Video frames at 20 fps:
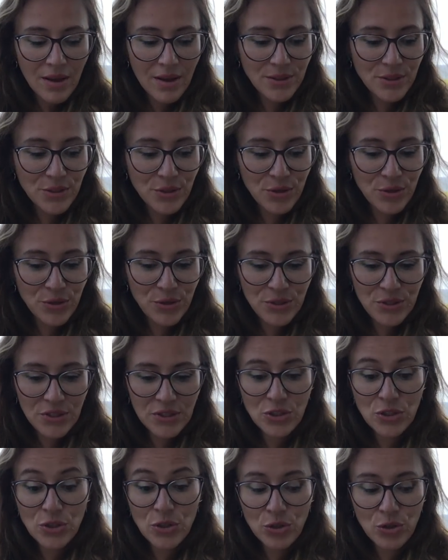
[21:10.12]
So you see,
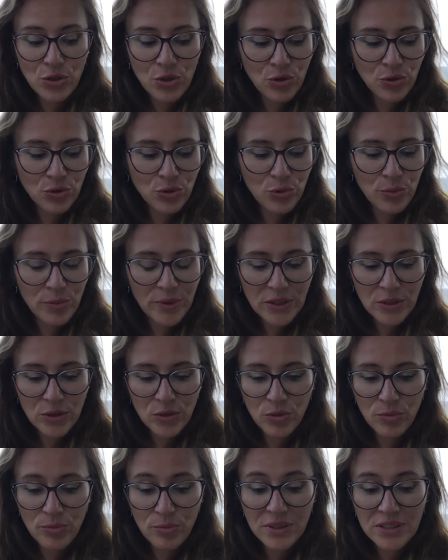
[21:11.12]
it's not all doom and
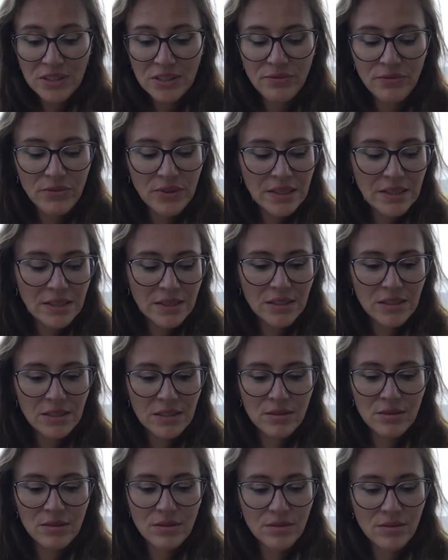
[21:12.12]
gloom, plus
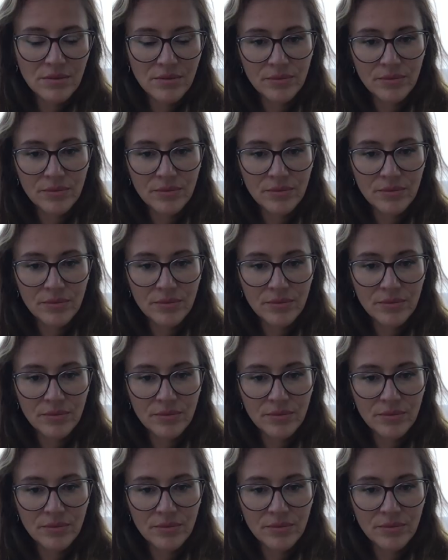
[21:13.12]
Venus